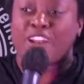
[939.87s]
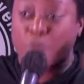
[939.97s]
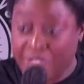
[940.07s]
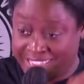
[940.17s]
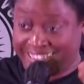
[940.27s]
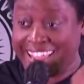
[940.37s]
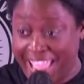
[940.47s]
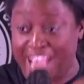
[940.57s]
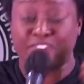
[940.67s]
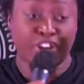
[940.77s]
we could
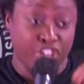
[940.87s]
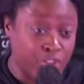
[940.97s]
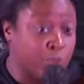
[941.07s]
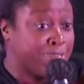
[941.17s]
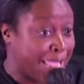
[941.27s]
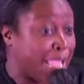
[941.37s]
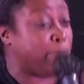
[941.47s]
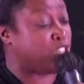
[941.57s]
have a new name.